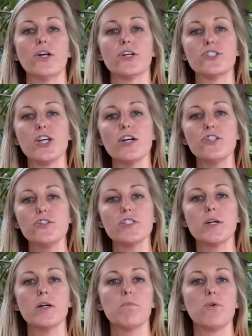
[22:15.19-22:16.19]
your shelter
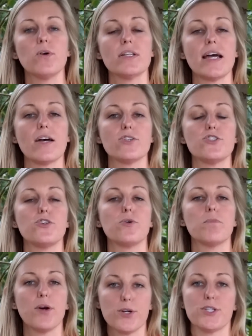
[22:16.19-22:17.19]
is going to boil down
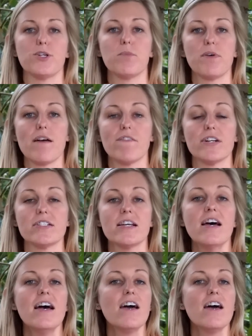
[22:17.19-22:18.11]
to personal preference.